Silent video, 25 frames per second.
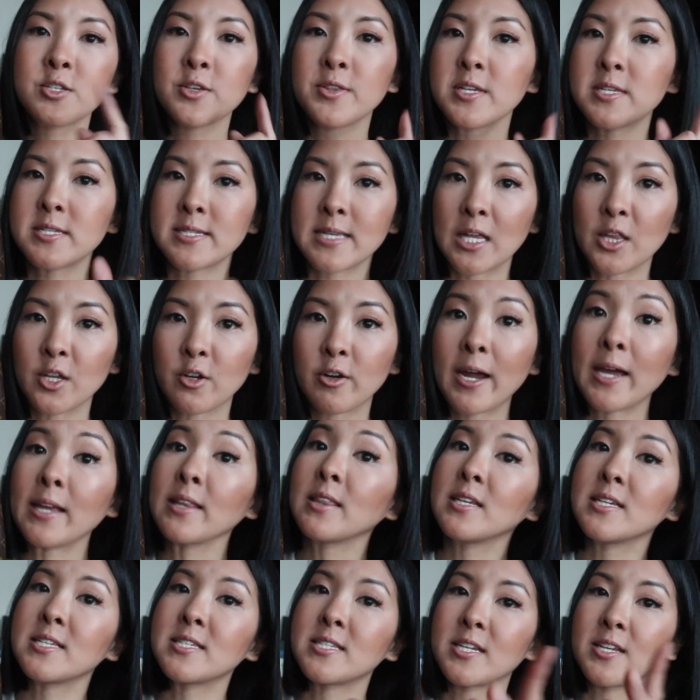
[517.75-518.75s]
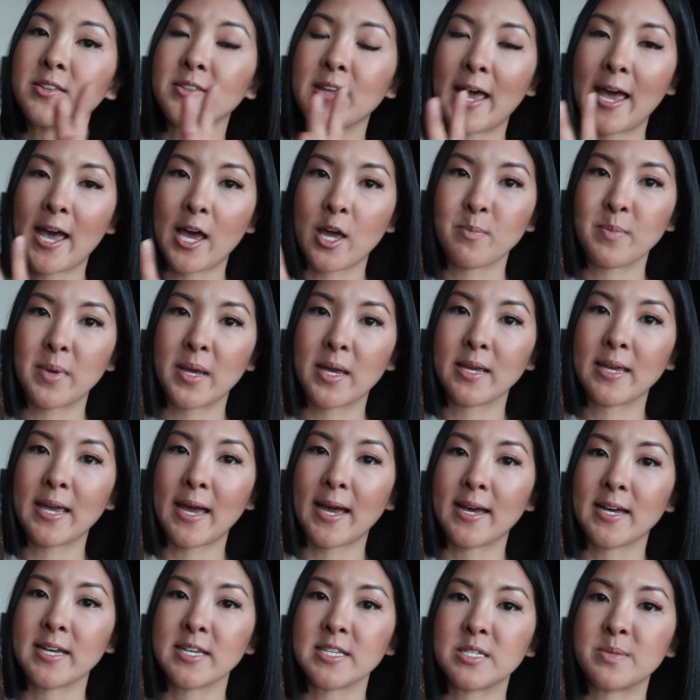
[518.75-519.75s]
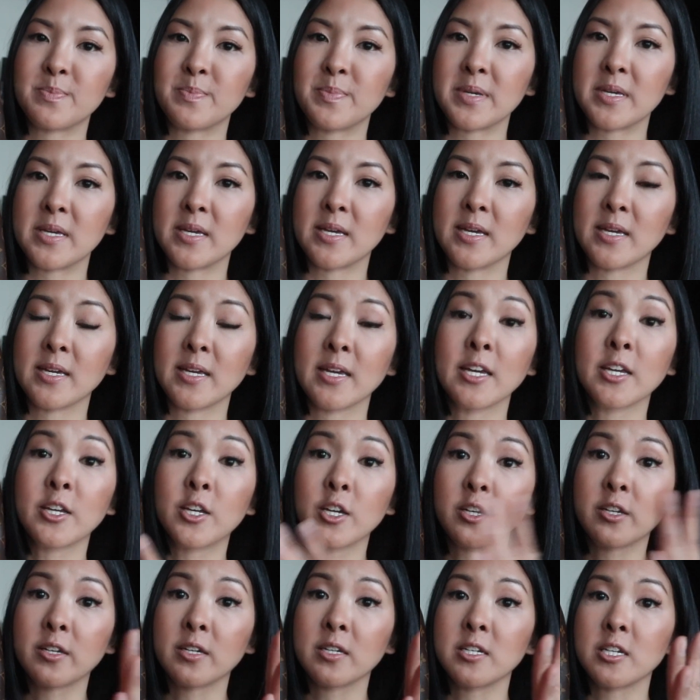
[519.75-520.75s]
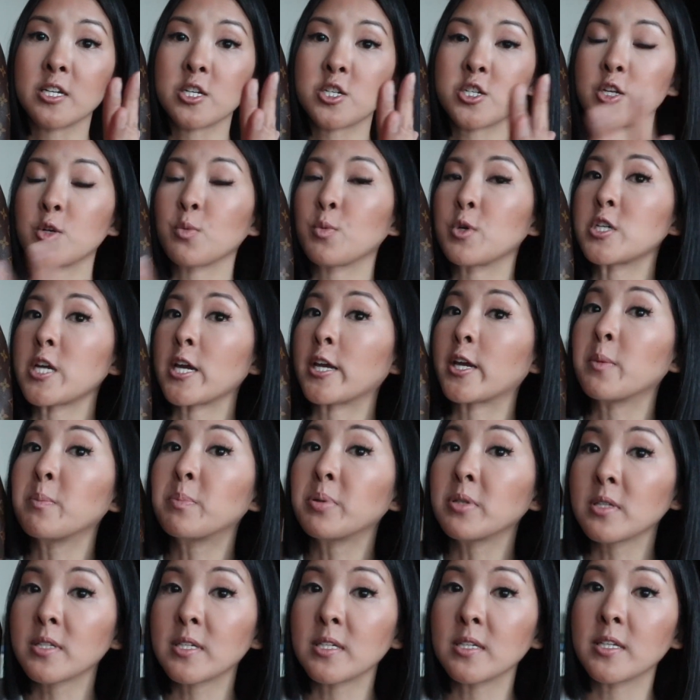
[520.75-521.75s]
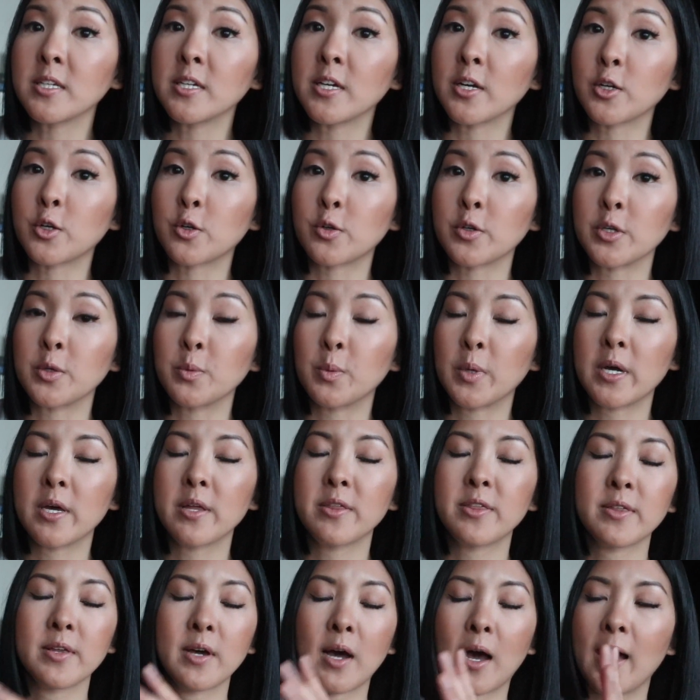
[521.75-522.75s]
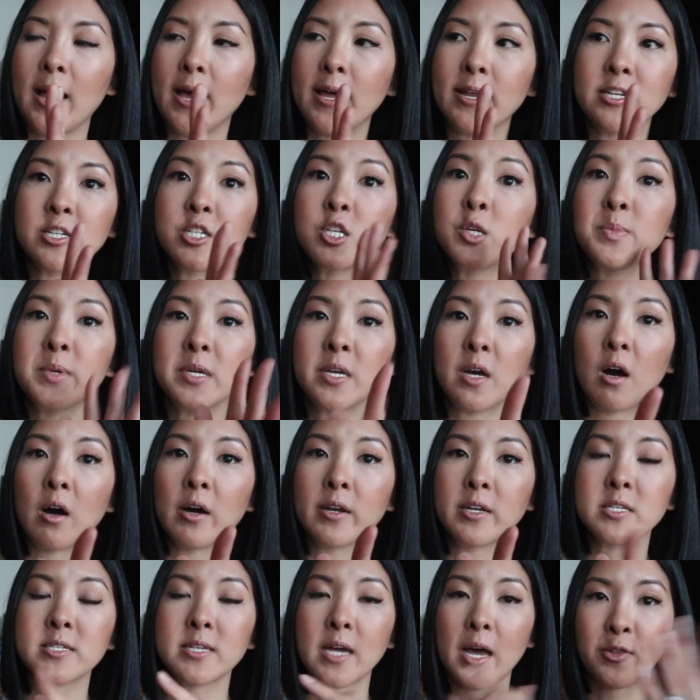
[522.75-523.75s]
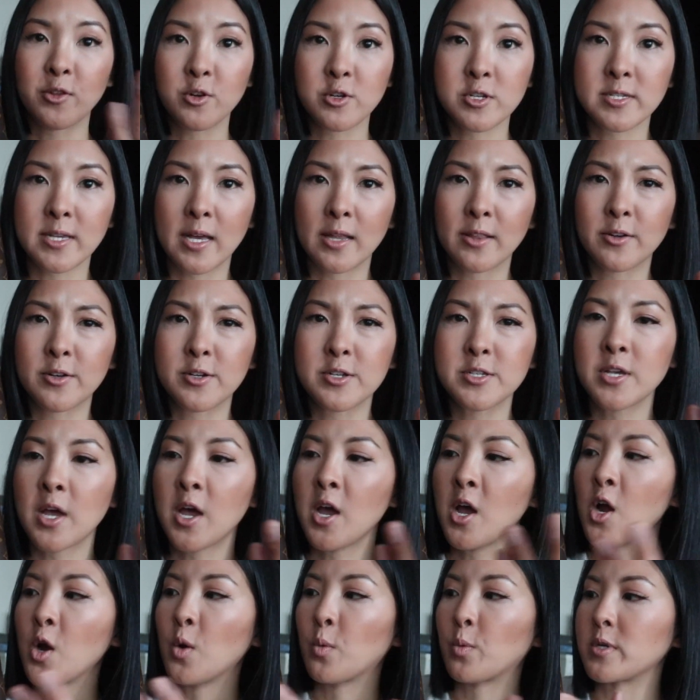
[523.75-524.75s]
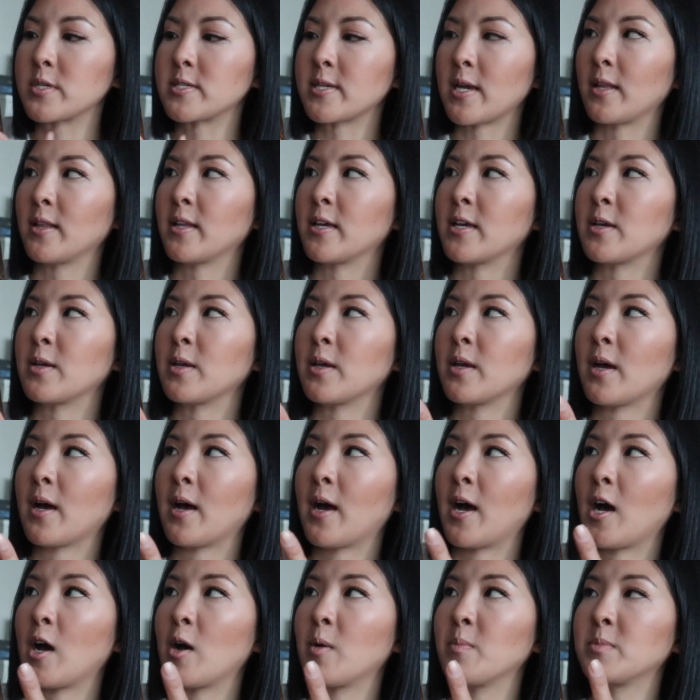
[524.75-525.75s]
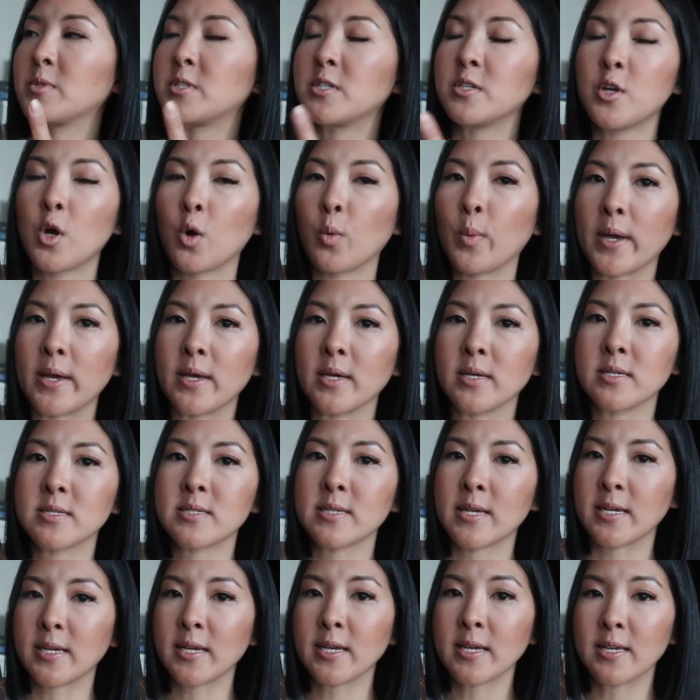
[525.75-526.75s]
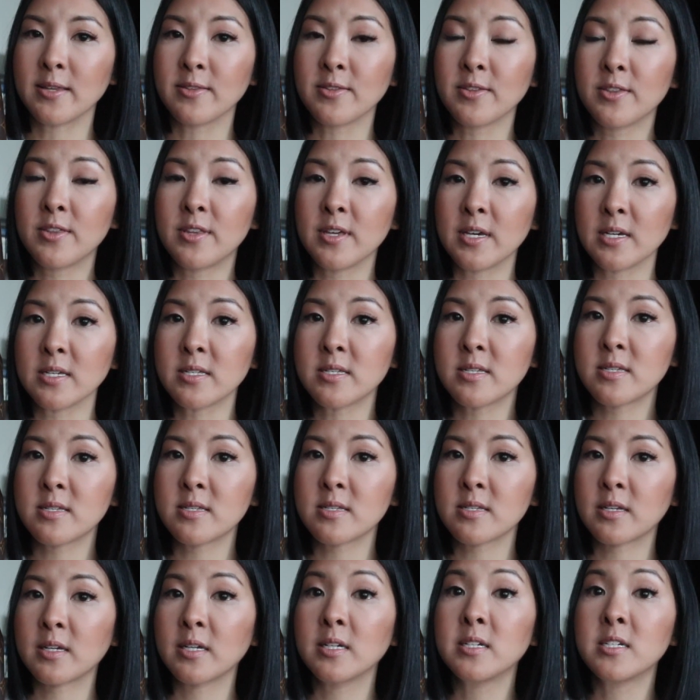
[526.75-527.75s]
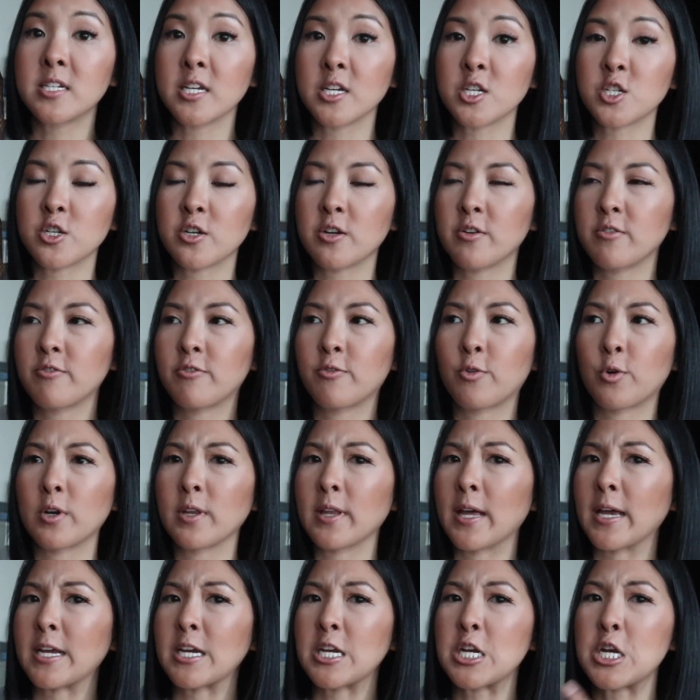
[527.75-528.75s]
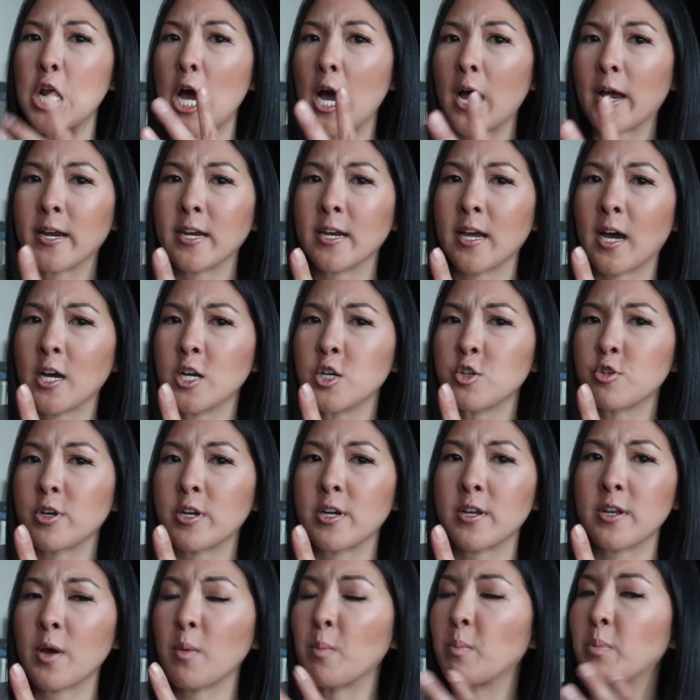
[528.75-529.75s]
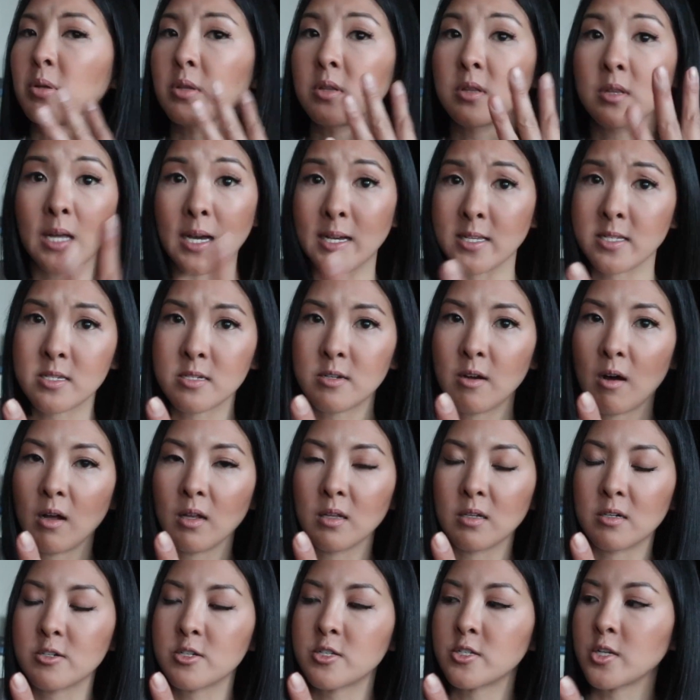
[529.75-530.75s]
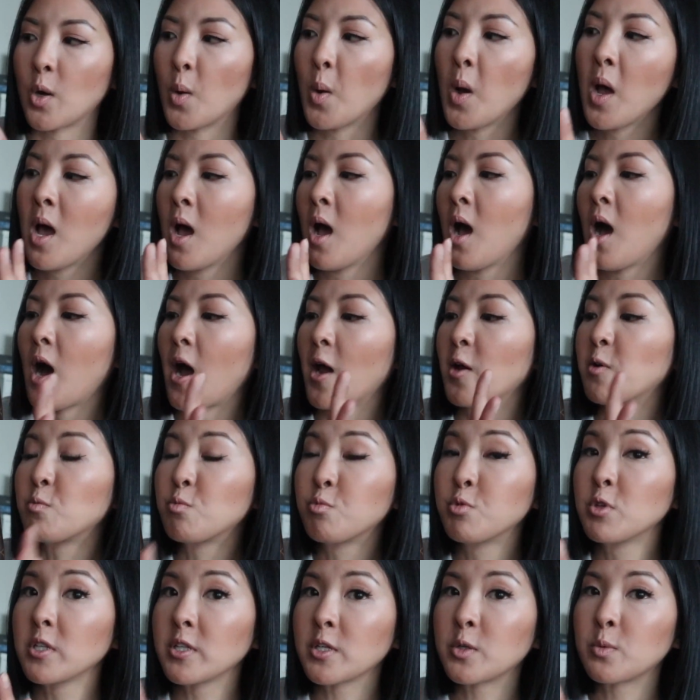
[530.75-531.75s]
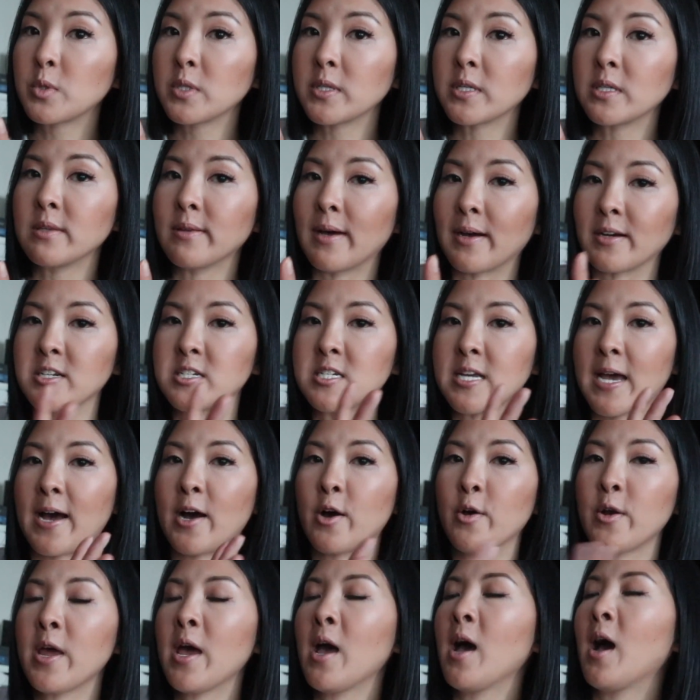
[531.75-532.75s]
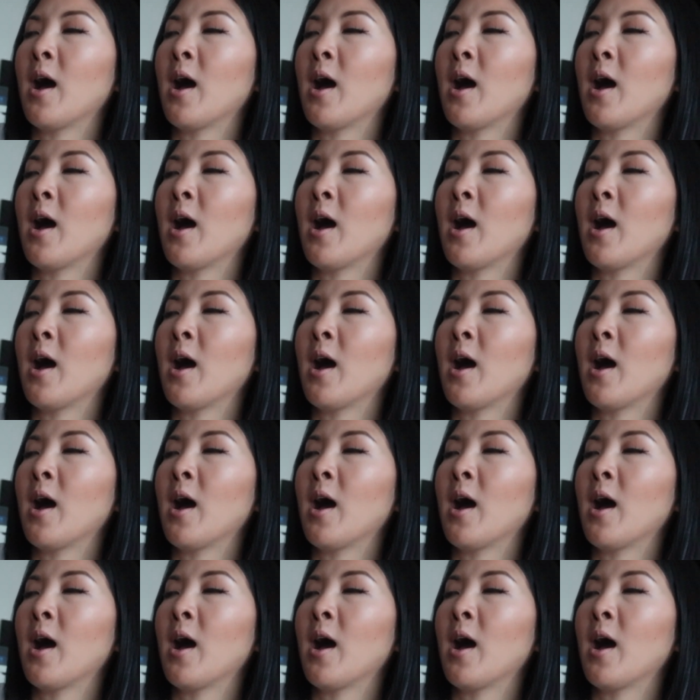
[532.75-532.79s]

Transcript: the seller had listed the handbag as being in good condition, which I completely agree with. And to be honest, other sellers were selling Noes like in this condition for like $900+ So I really lucked out.